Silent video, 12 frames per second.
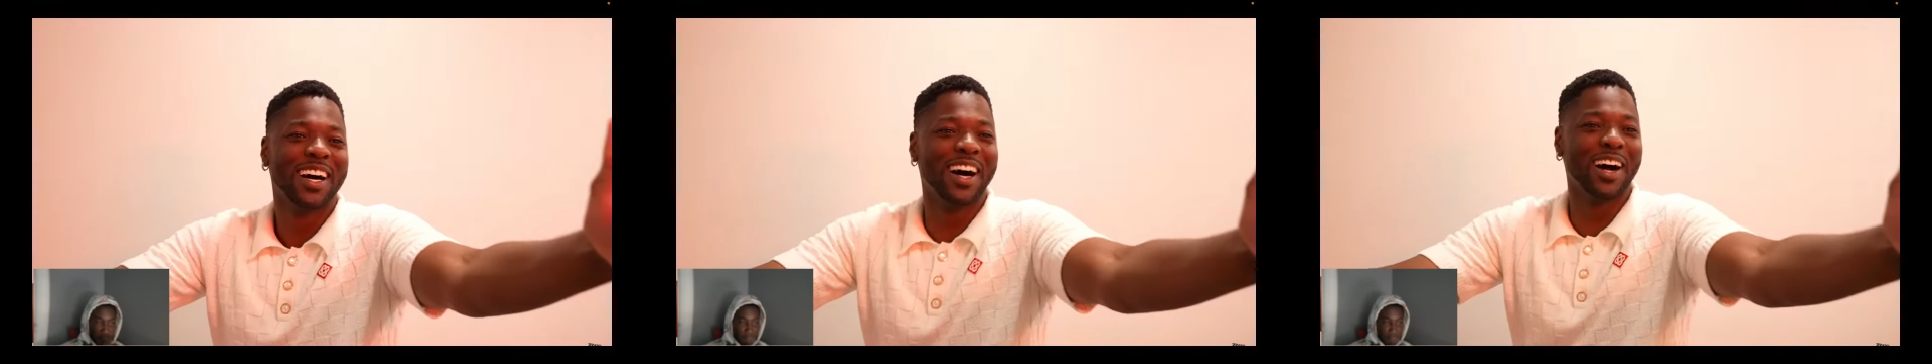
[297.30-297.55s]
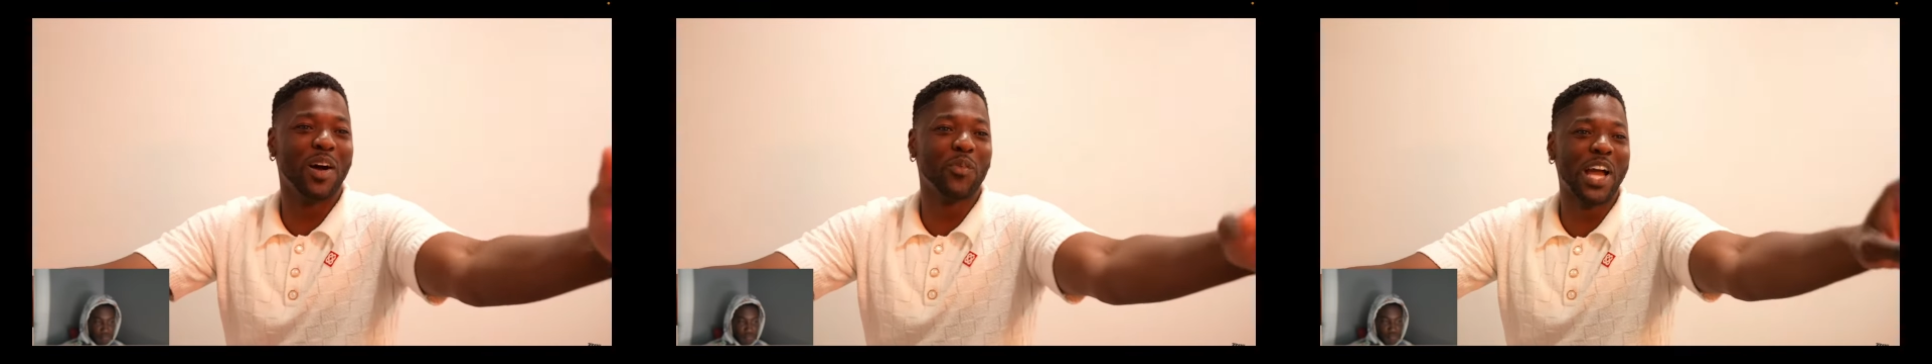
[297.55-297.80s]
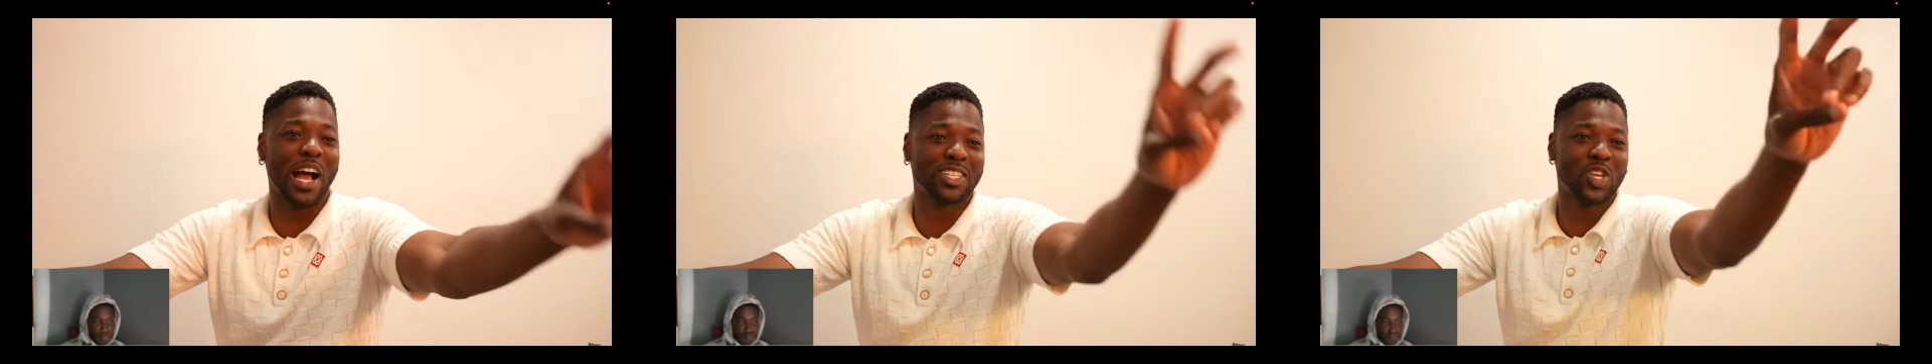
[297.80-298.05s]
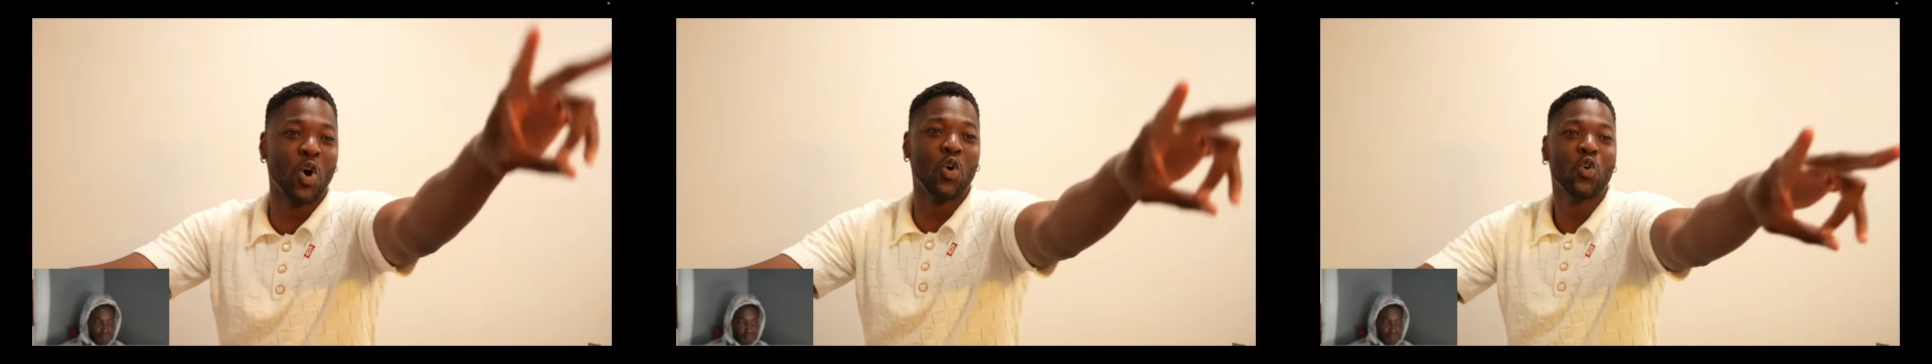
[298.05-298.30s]
Uh, we got
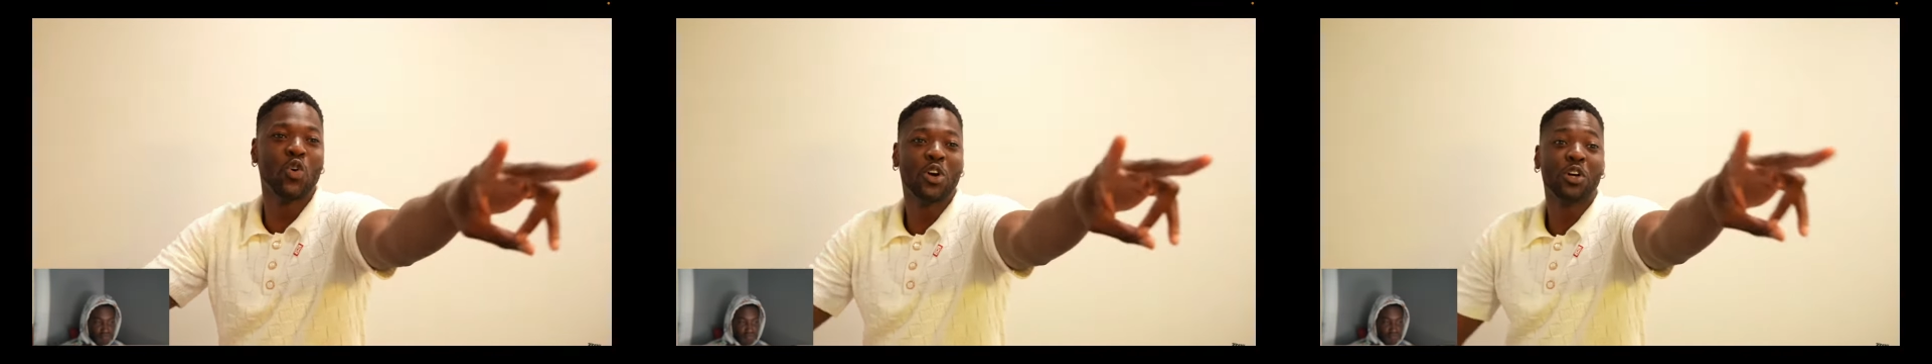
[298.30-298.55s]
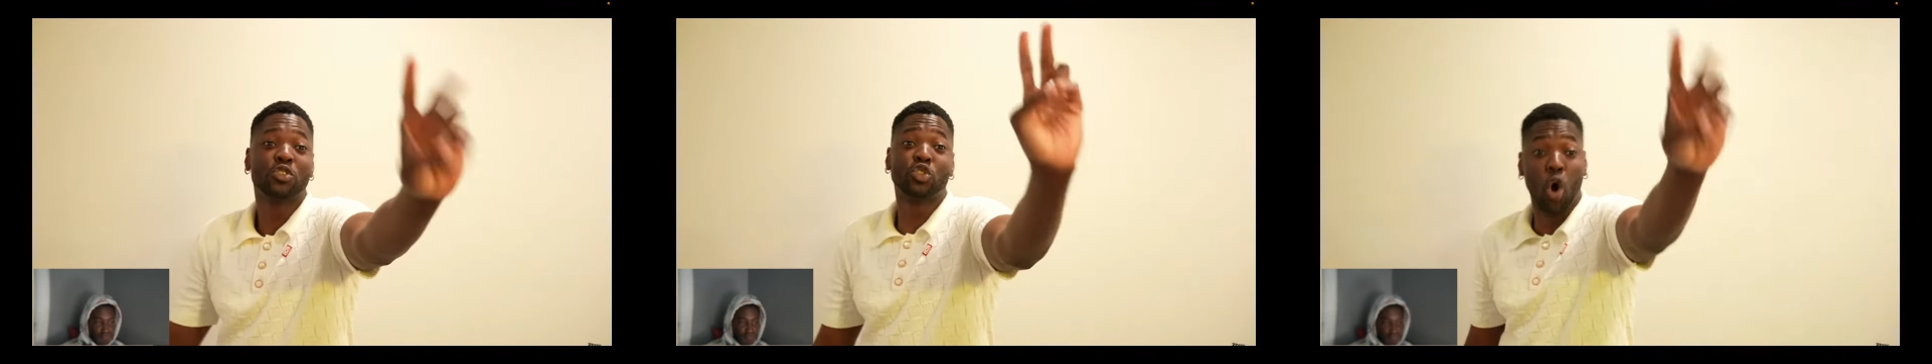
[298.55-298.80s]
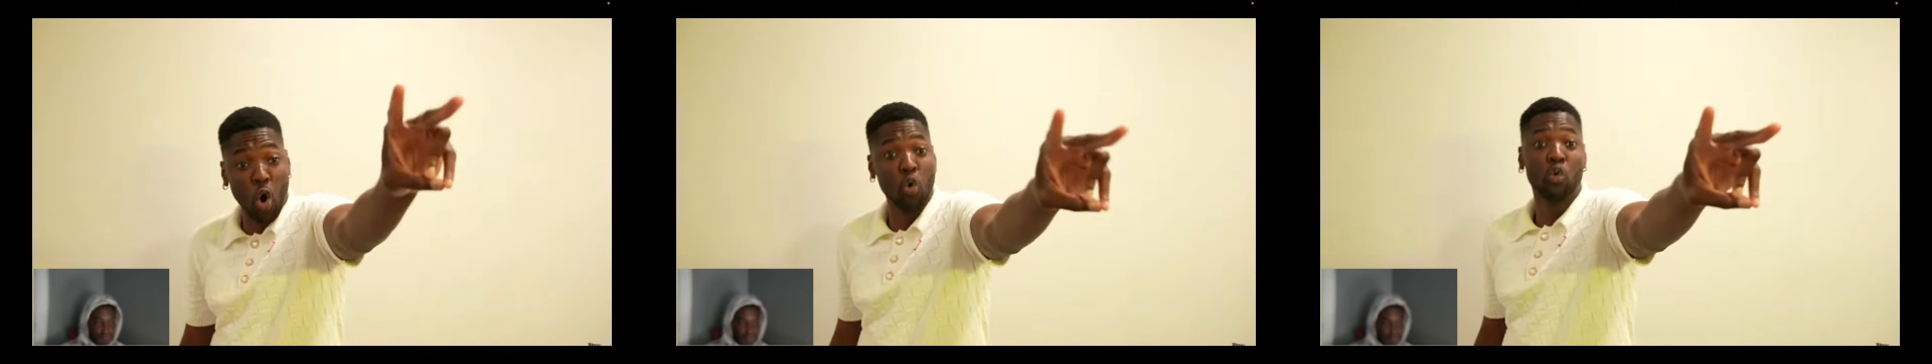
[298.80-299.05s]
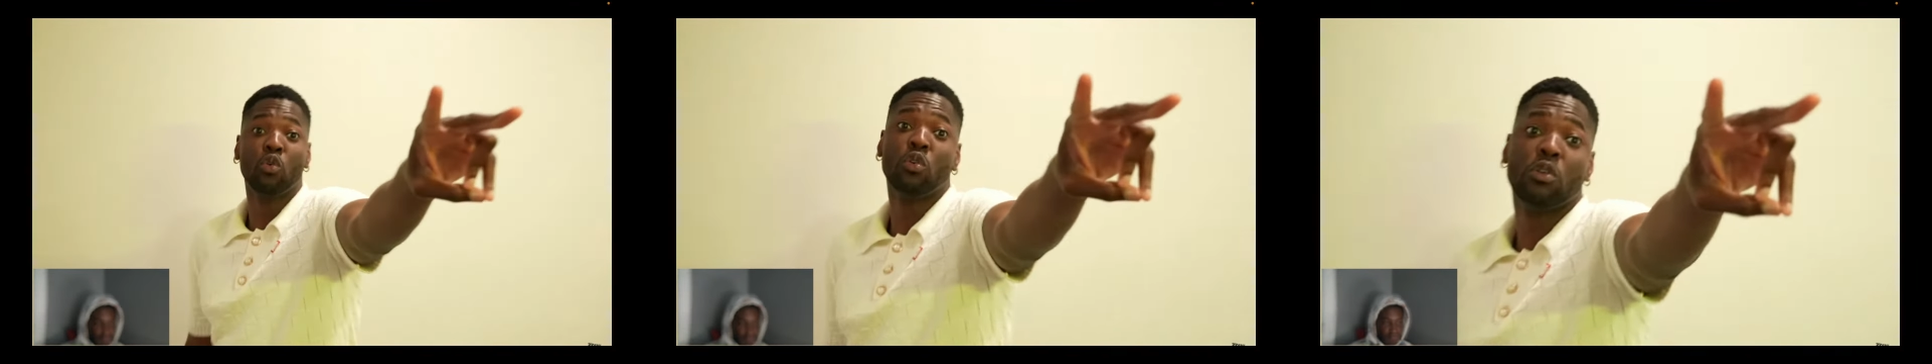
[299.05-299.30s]
two,
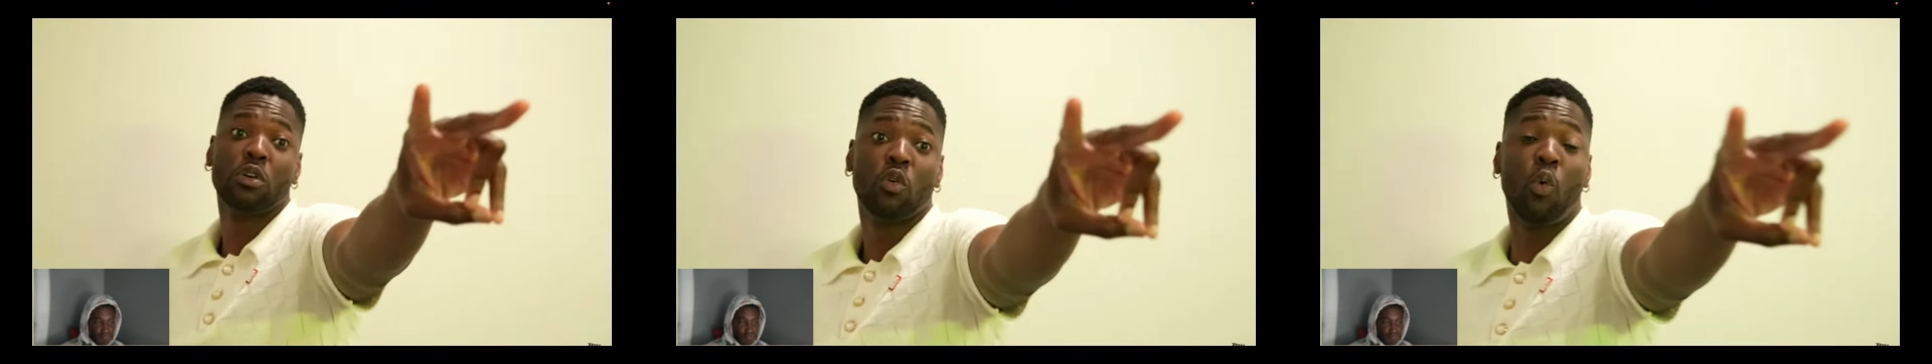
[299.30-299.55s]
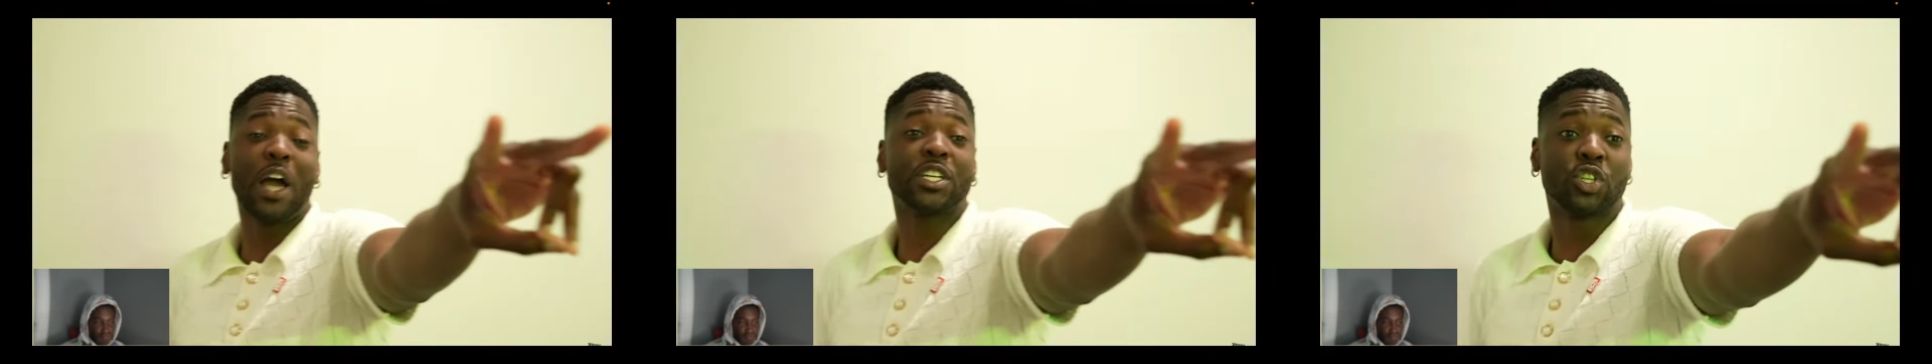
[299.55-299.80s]
two white